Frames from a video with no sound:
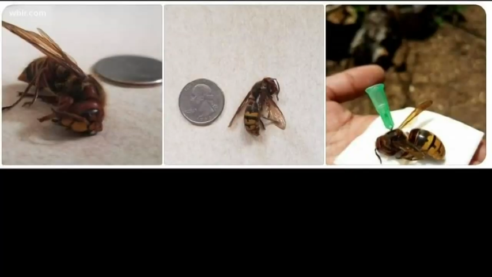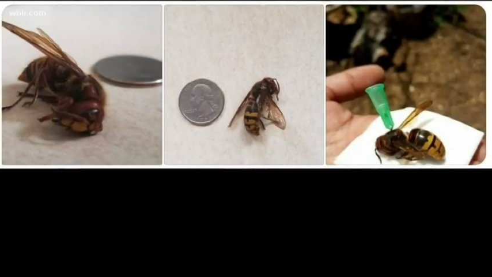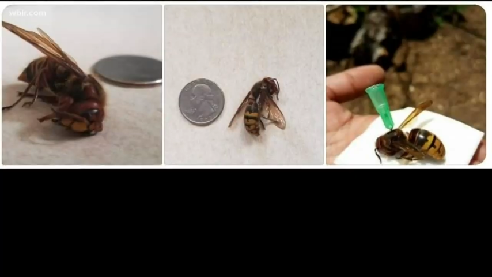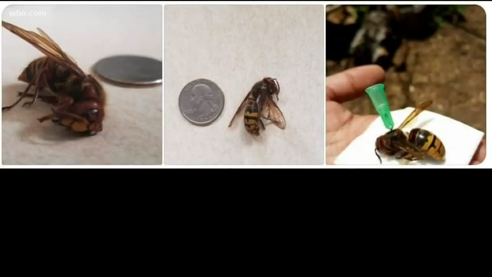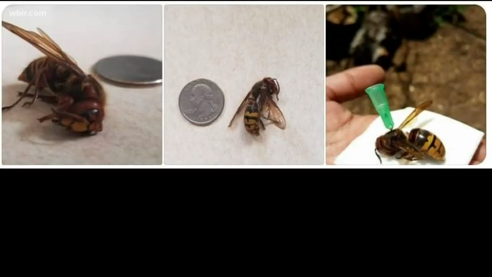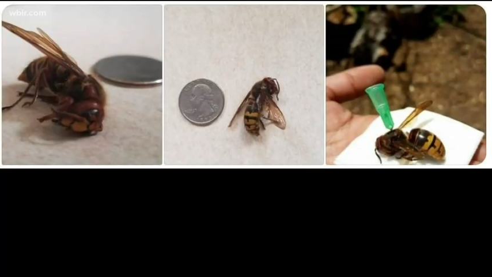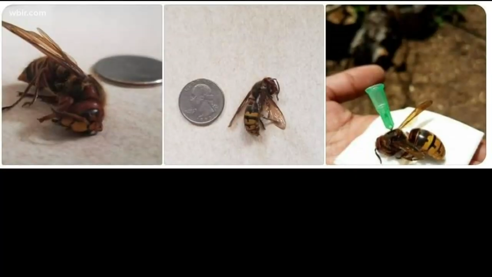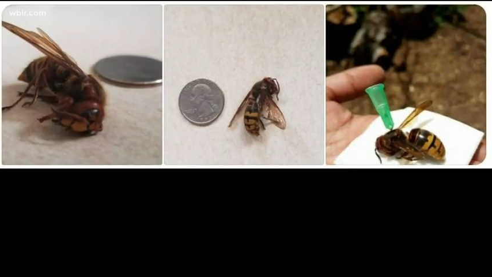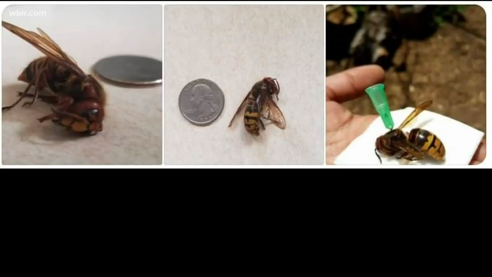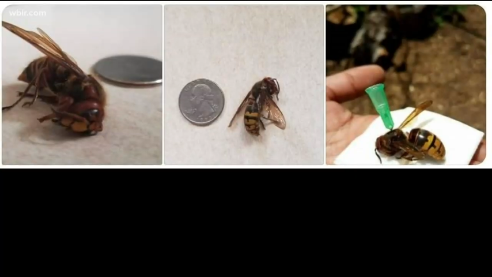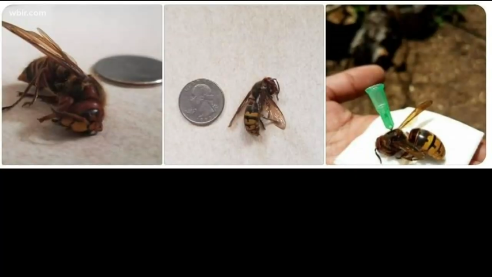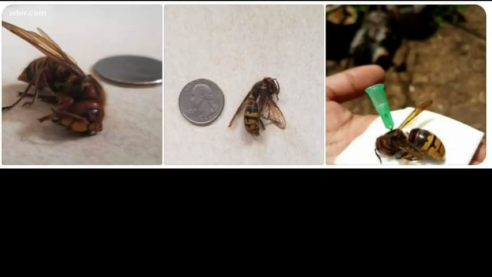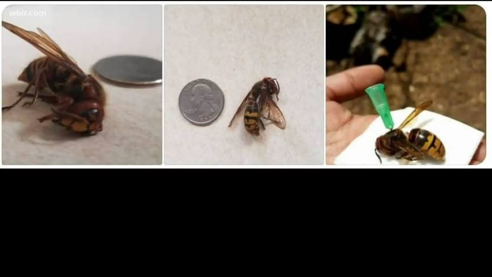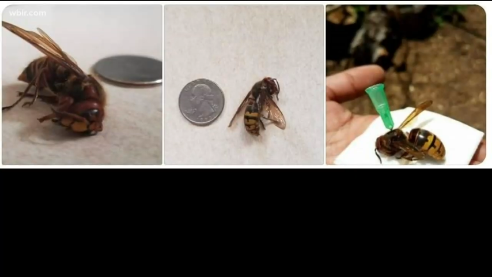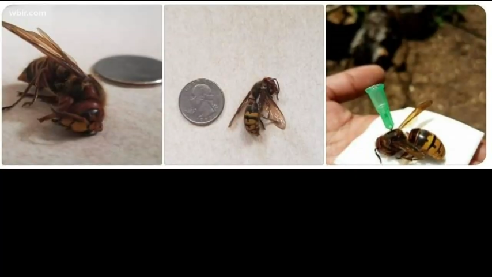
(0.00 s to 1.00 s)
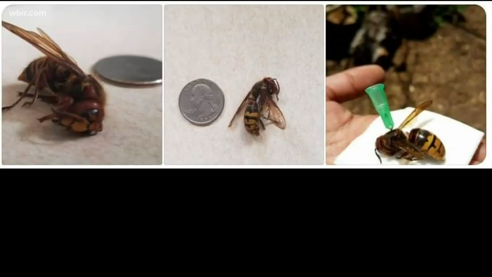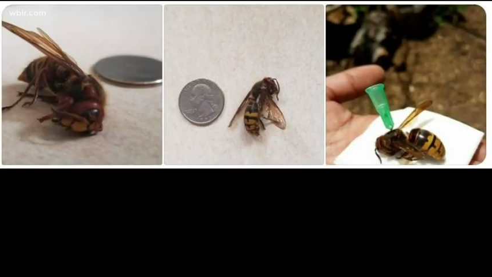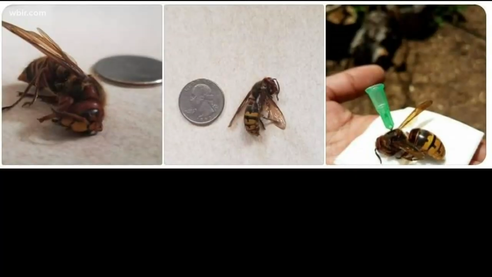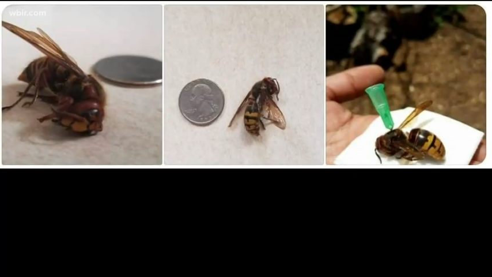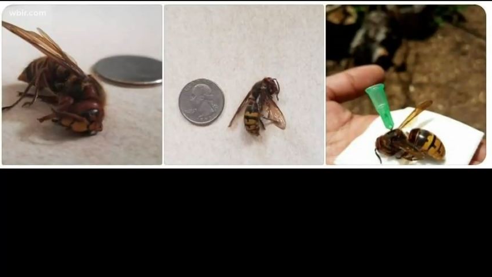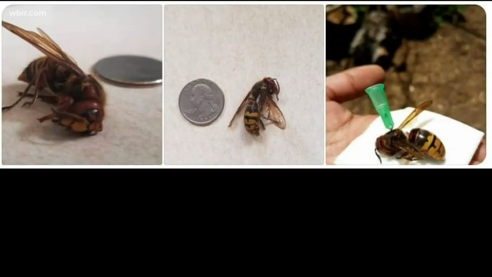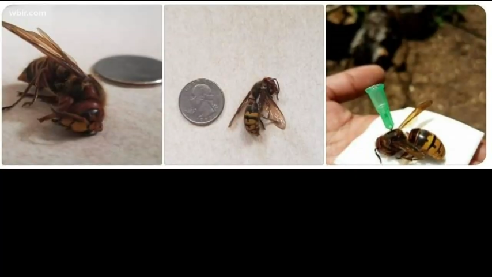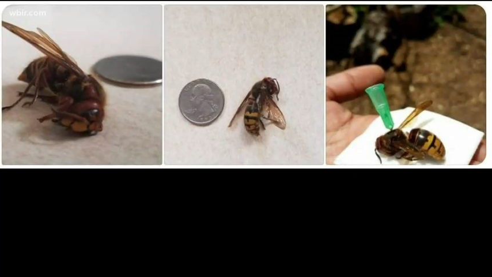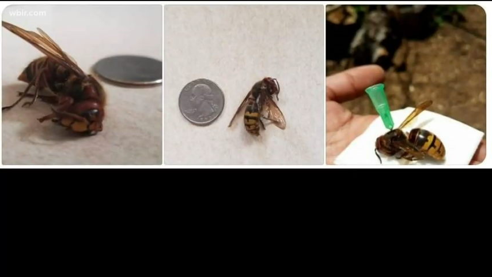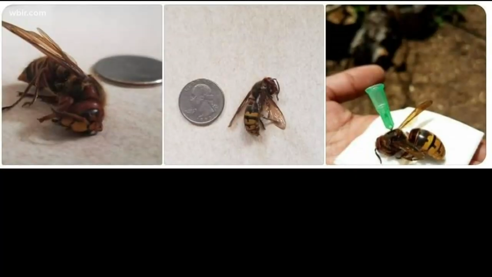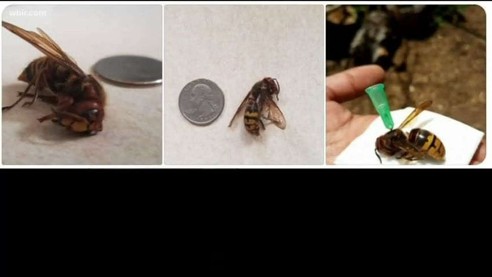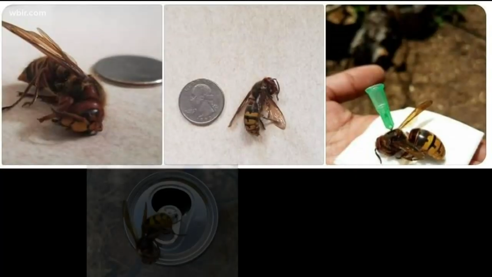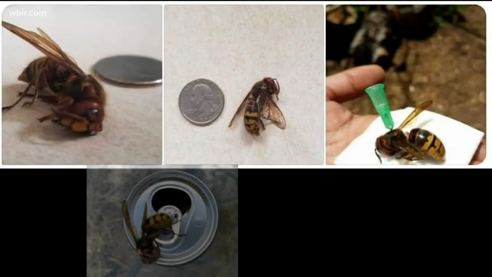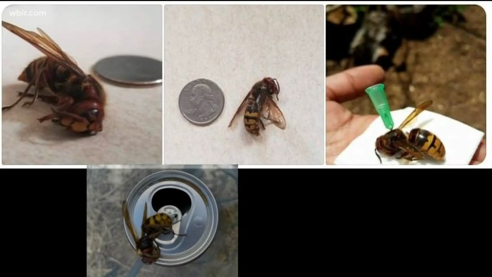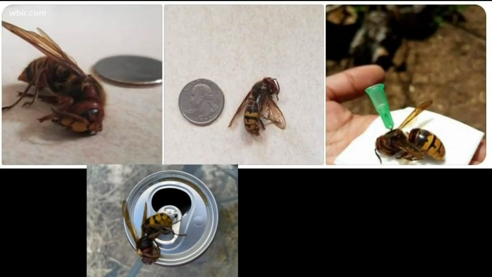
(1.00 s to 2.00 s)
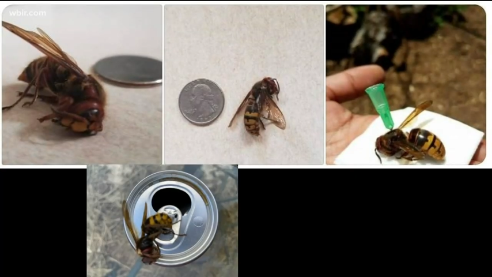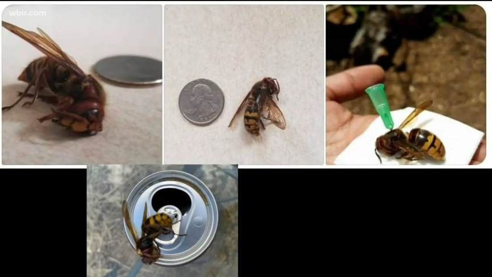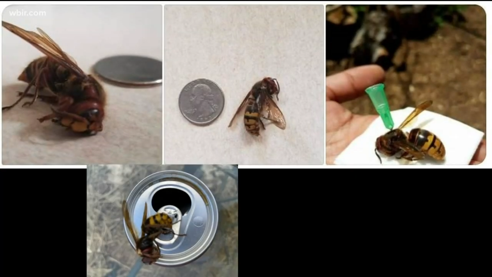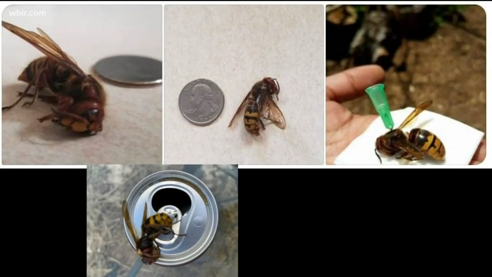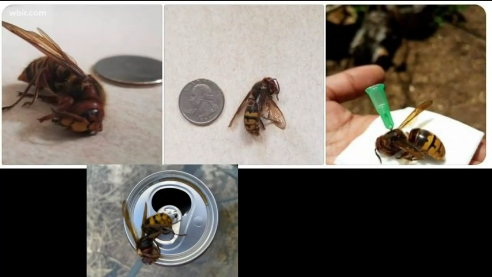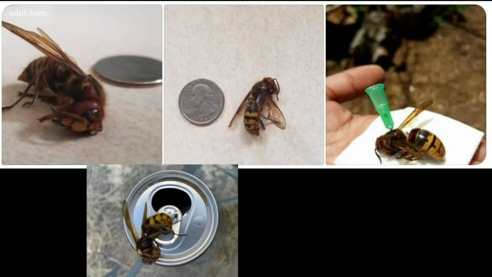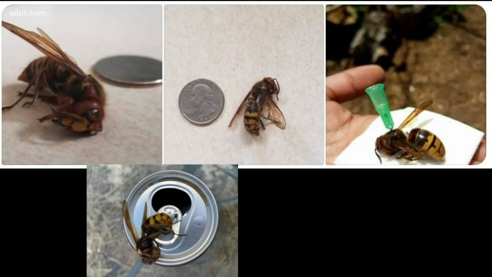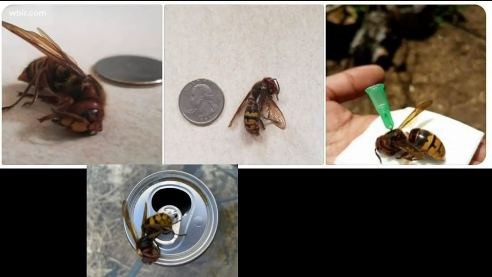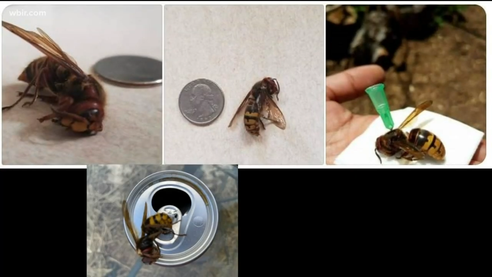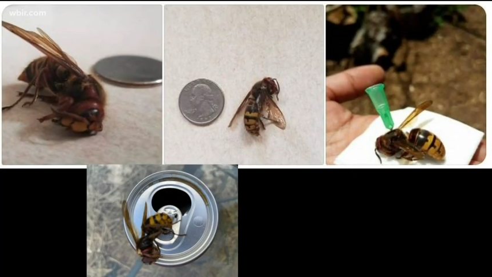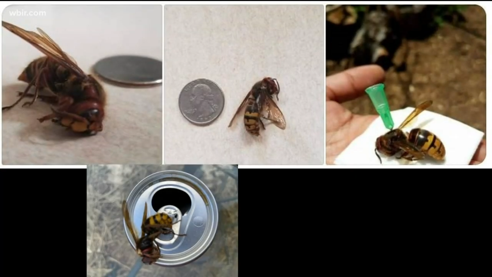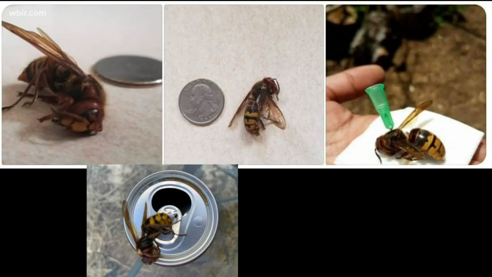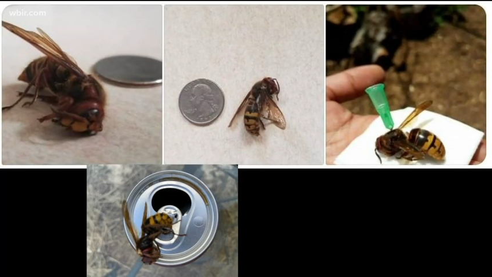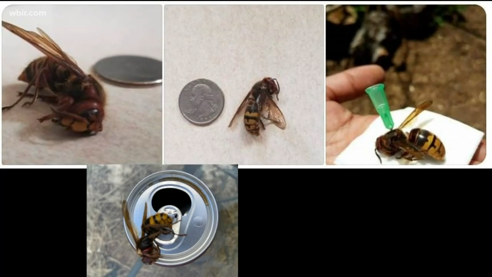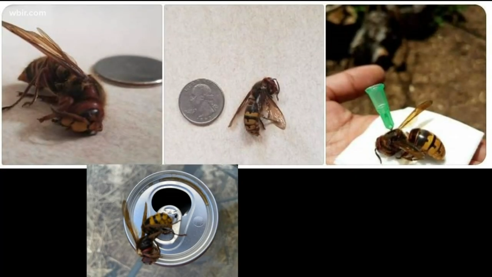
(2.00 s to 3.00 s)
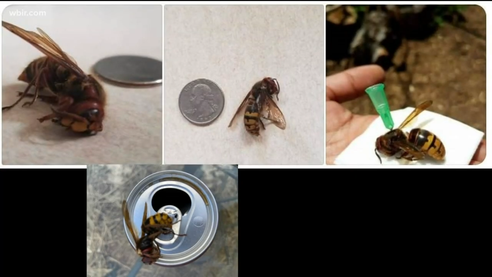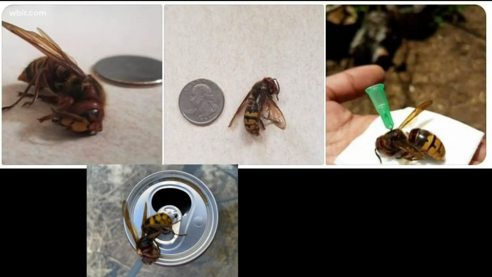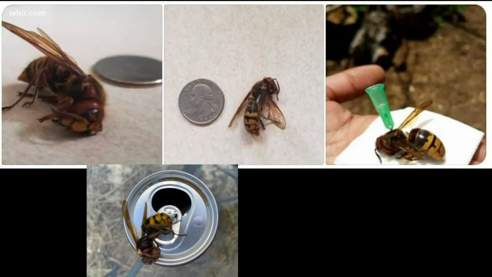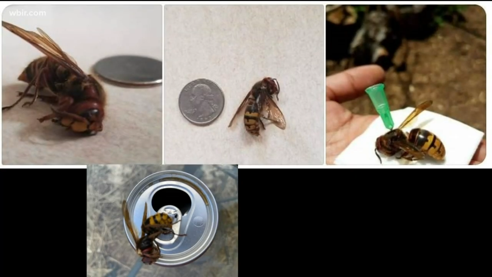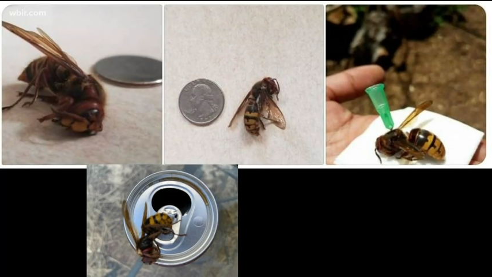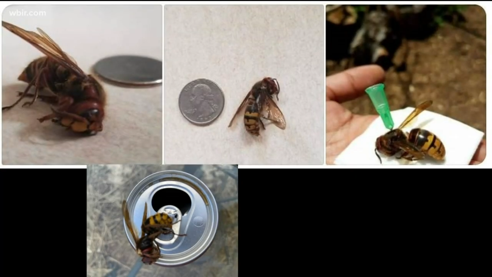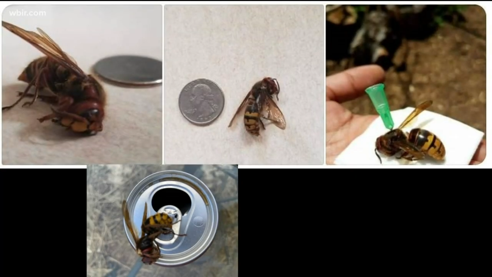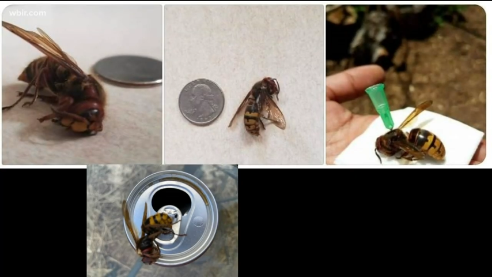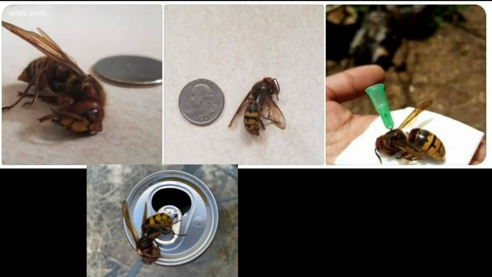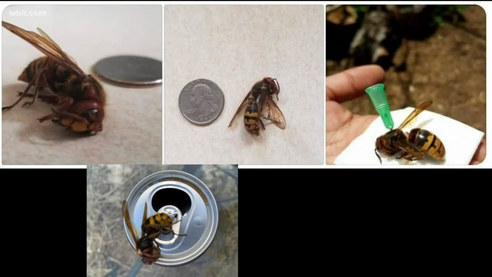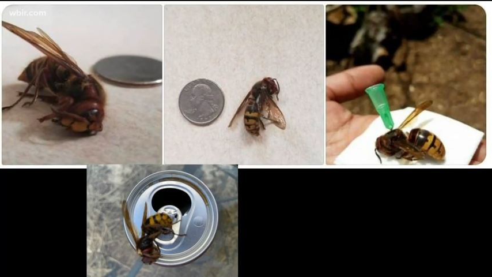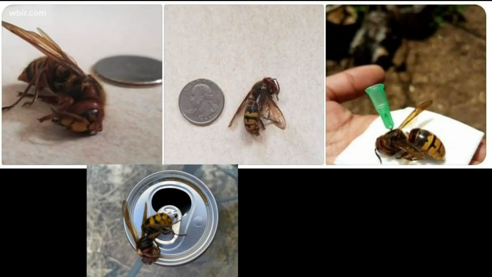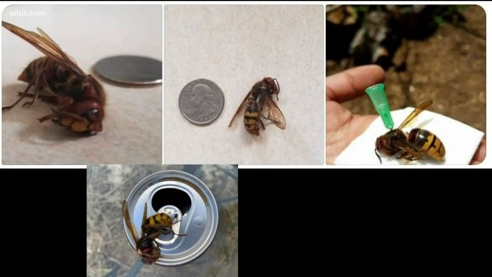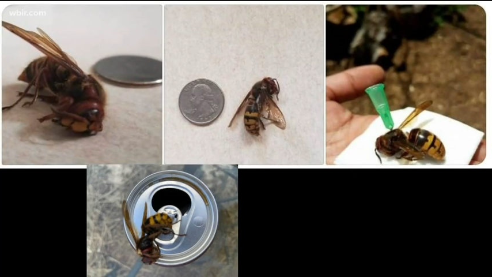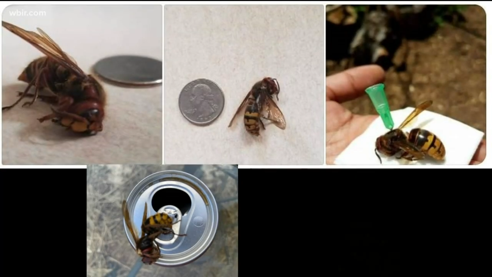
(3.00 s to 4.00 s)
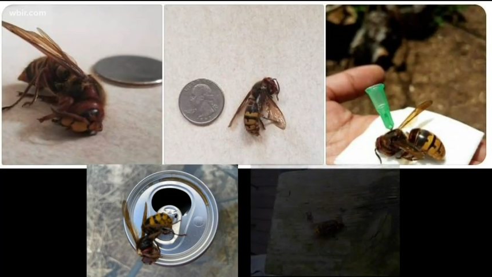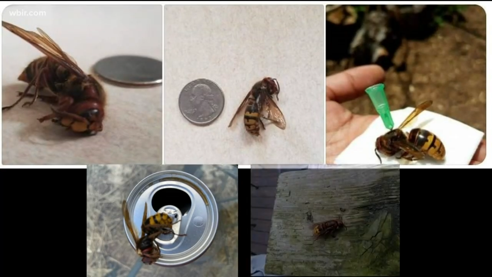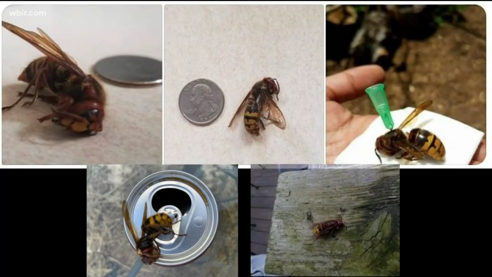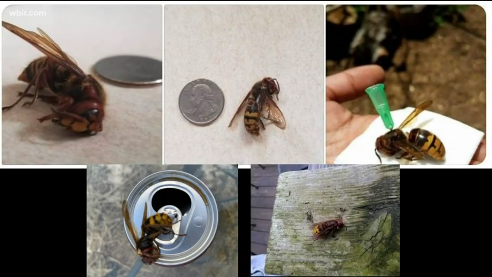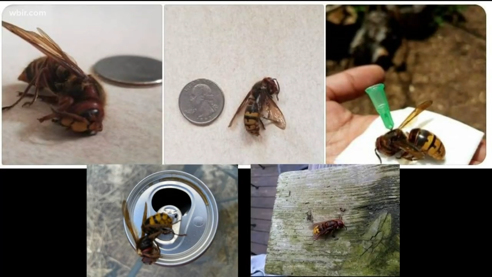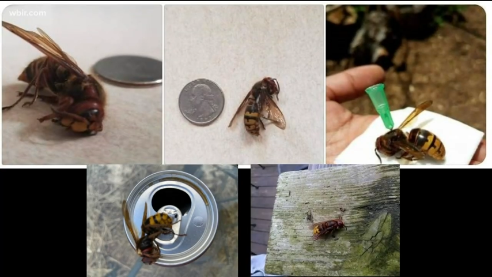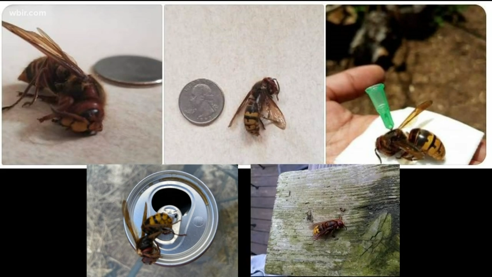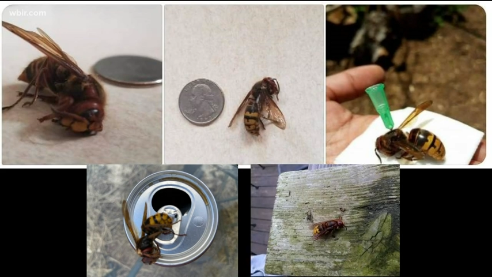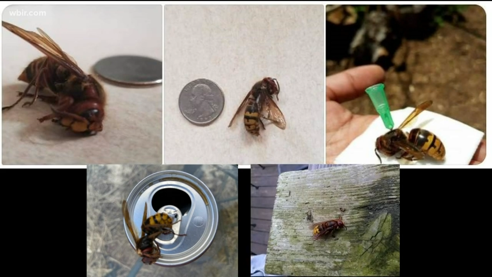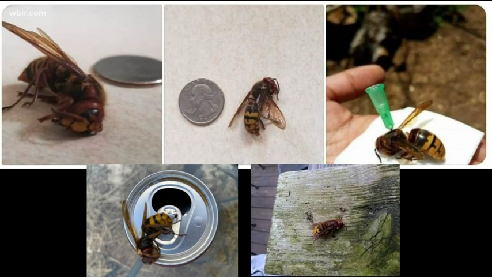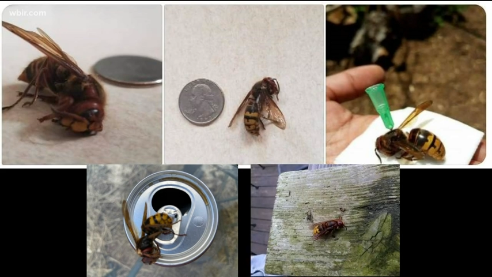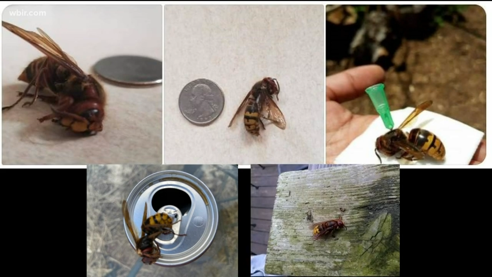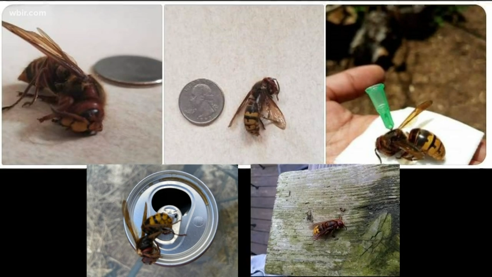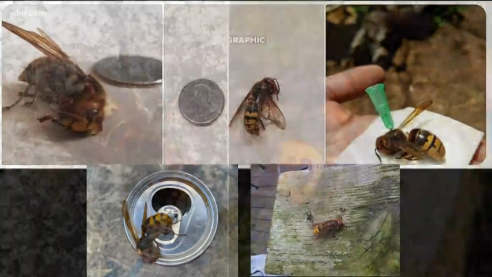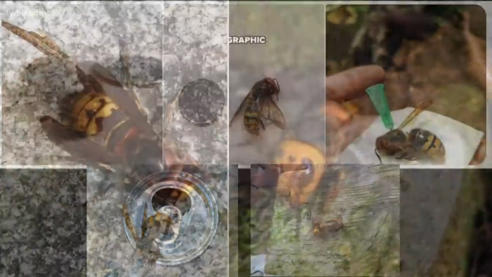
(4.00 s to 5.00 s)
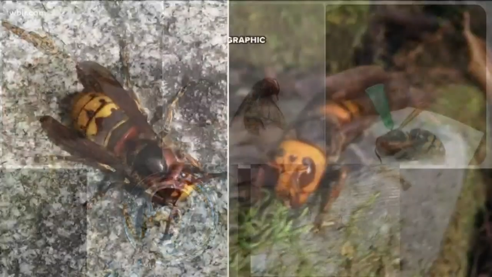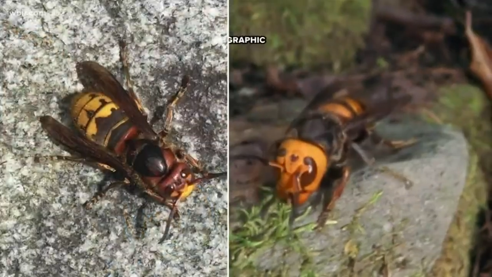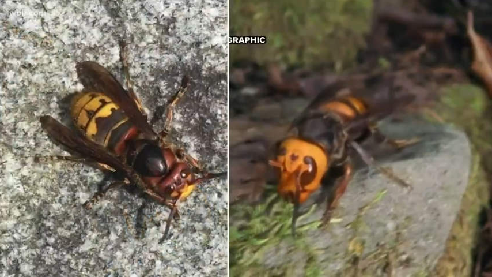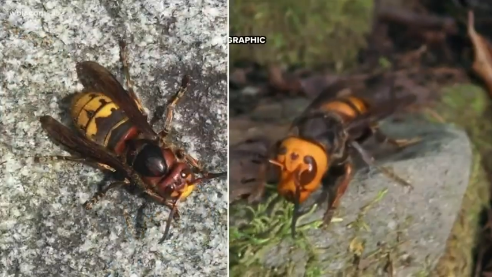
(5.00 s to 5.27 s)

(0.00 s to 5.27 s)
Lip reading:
(no speaker visible)